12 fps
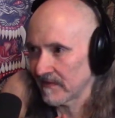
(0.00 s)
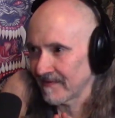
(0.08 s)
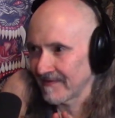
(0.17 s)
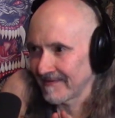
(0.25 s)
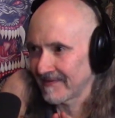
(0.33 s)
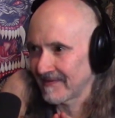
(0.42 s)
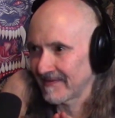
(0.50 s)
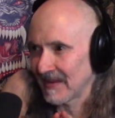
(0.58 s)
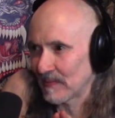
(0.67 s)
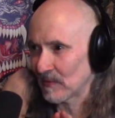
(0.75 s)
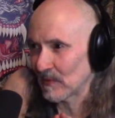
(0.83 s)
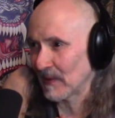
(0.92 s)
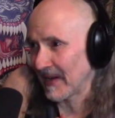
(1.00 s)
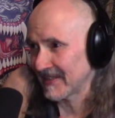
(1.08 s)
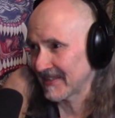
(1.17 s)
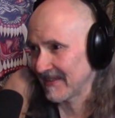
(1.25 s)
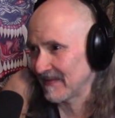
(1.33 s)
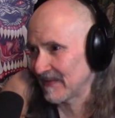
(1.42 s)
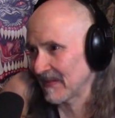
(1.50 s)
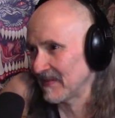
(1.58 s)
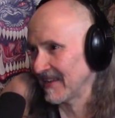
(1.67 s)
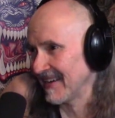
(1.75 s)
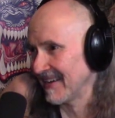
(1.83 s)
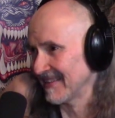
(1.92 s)
separation from
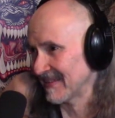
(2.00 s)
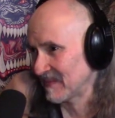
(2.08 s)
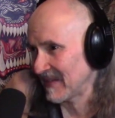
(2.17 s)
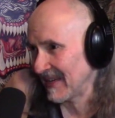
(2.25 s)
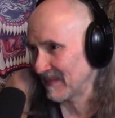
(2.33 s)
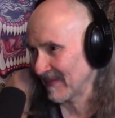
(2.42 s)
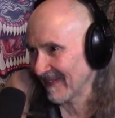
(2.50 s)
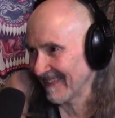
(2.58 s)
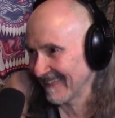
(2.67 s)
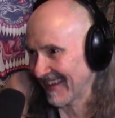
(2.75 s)
the other people